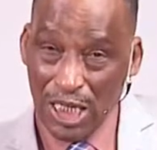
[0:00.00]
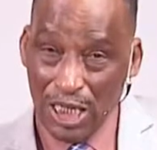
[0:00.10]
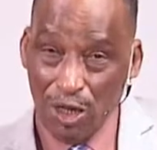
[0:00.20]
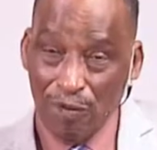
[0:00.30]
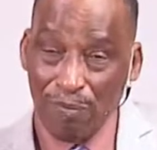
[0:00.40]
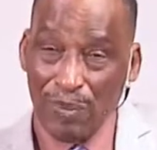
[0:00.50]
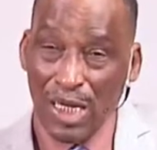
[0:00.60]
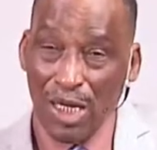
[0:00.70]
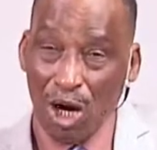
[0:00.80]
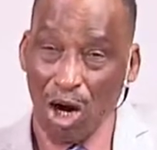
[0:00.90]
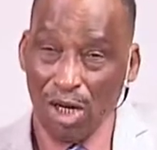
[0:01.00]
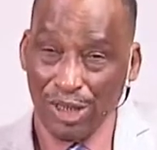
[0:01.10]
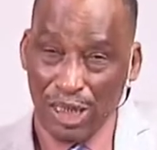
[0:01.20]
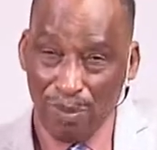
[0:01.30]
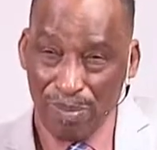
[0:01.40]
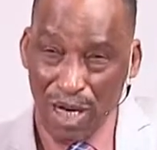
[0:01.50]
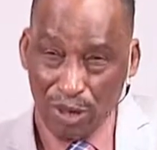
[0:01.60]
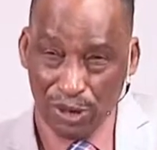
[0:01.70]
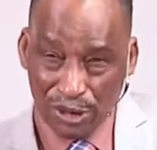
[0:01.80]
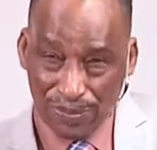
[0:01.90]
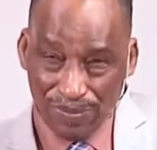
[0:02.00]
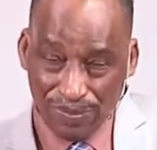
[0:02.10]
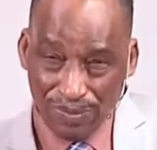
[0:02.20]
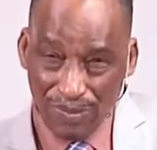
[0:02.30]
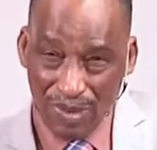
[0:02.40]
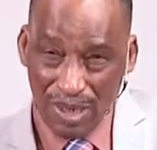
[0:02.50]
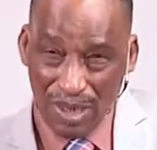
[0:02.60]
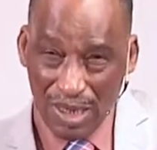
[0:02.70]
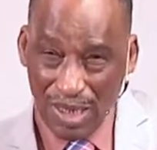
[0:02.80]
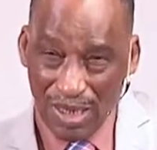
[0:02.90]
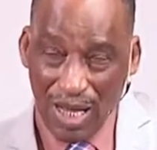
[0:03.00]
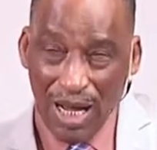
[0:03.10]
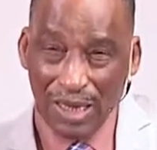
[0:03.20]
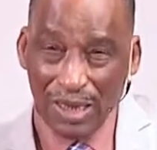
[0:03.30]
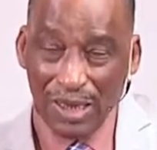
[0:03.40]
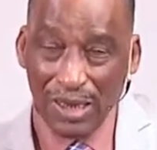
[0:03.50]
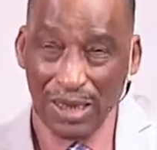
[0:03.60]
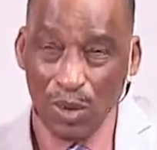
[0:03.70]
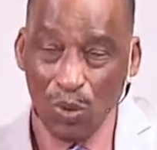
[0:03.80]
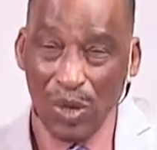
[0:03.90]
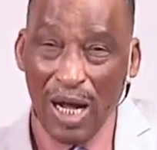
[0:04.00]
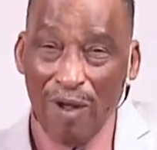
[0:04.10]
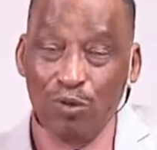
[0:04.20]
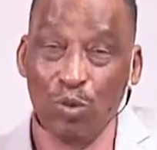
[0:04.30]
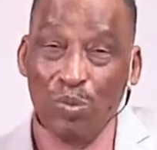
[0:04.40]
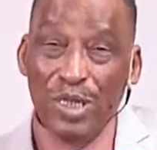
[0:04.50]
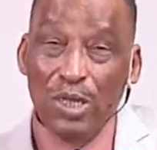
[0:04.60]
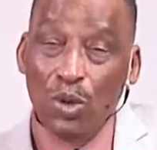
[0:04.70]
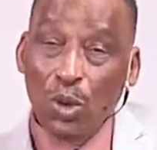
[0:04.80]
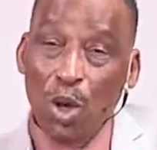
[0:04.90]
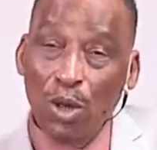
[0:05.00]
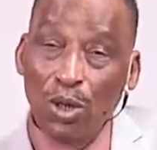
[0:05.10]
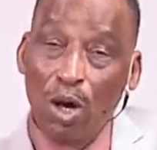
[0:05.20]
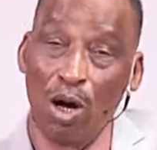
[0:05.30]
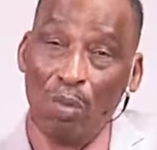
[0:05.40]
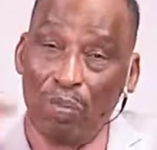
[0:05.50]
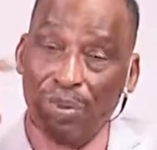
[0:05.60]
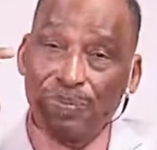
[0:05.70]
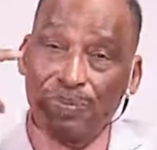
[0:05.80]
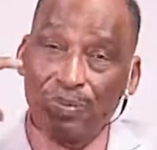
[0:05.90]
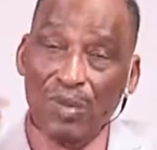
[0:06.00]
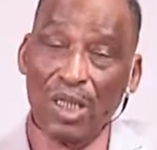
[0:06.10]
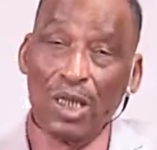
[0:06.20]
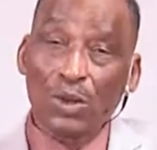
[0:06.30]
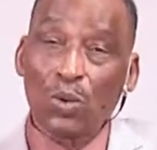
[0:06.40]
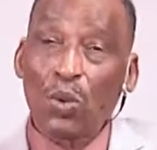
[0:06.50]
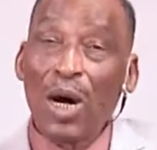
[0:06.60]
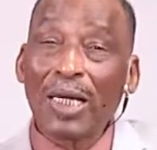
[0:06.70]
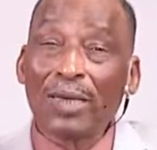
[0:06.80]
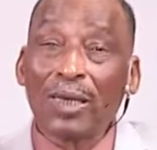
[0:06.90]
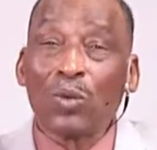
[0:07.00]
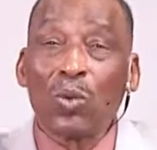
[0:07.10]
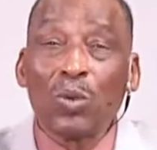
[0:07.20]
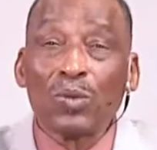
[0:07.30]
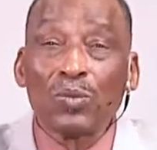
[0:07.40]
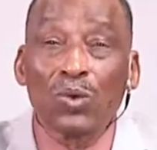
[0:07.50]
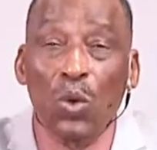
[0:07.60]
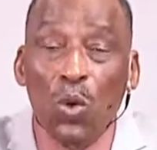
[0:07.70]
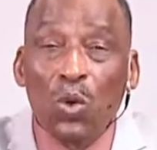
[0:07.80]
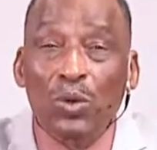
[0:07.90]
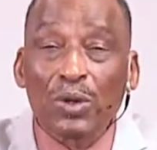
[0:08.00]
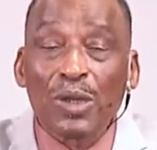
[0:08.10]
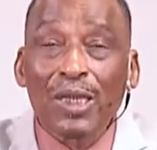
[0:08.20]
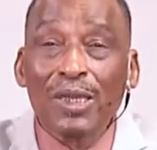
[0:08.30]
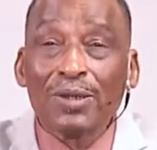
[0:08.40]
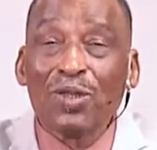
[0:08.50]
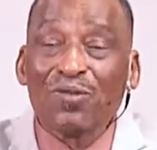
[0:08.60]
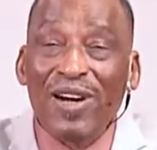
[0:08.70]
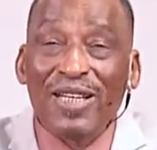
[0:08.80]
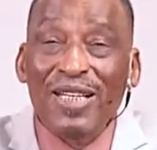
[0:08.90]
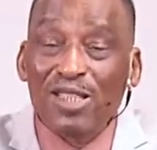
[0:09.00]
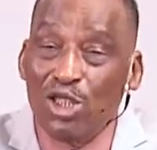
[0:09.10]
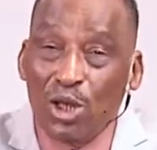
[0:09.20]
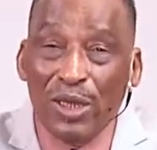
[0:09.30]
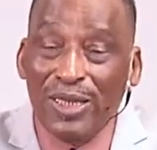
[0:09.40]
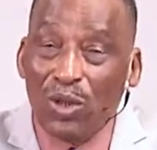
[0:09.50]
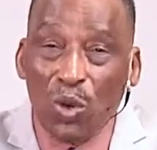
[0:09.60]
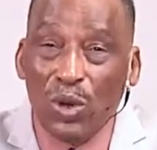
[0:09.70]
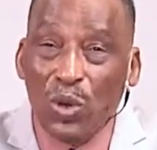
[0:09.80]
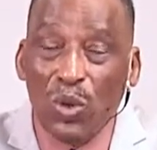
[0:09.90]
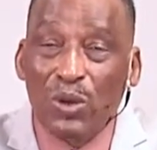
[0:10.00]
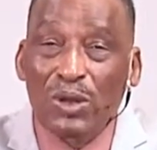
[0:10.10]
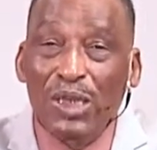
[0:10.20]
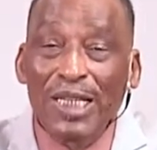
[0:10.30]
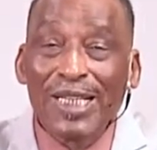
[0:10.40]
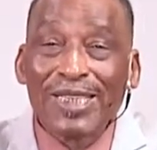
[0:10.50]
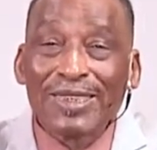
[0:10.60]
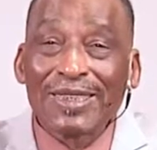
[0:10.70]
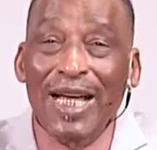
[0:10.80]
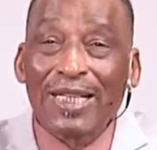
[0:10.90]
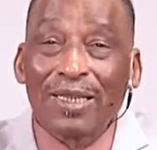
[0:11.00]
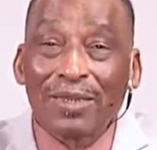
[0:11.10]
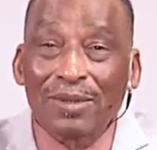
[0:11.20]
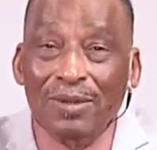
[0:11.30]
Instead of being earthen bound inside, we have to be turned up toward those, the Father, the Son, and the Holy Ghost, that